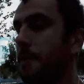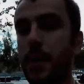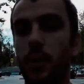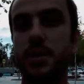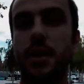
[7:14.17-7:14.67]

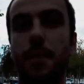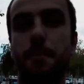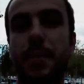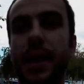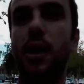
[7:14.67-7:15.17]
there was a
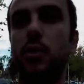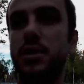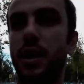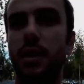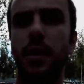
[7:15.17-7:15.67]
big
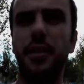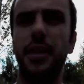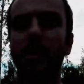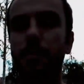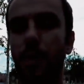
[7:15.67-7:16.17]
hotel, I
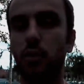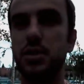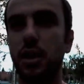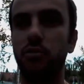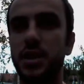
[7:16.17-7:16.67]
think
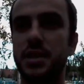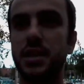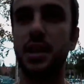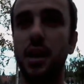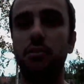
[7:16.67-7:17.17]
Hotel
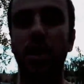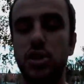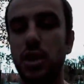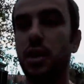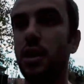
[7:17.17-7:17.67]
Russia,
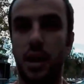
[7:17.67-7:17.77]
Russia.